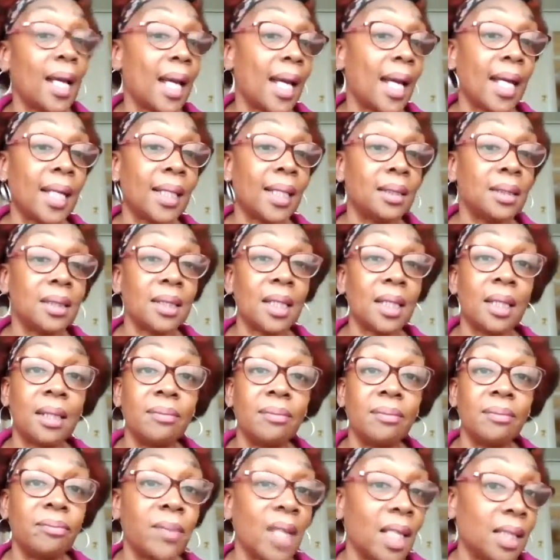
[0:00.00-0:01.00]
And
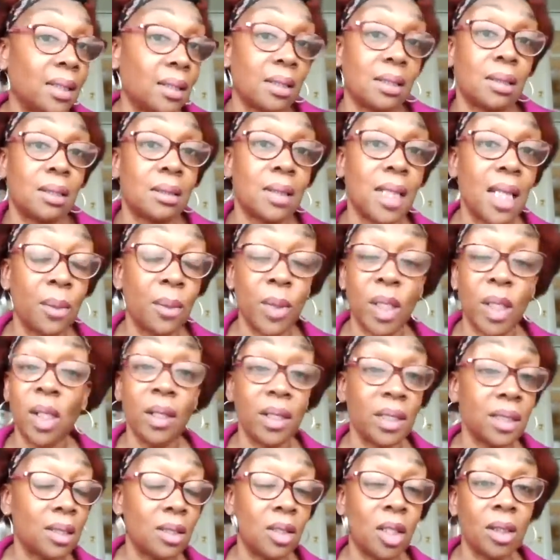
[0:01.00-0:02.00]
there we go.
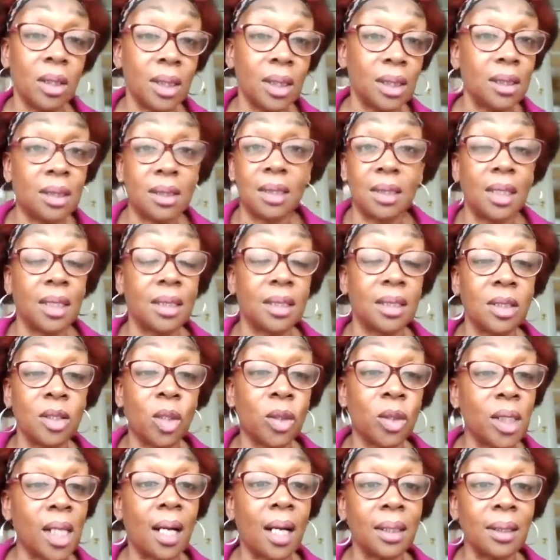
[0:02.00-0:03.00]
It's not
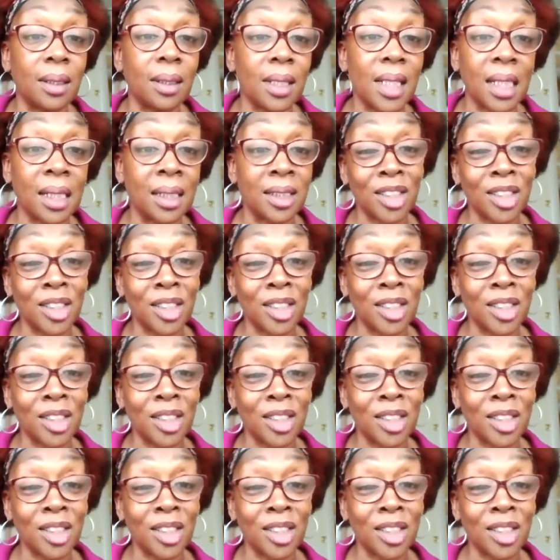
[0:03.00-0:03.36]
a hard thing.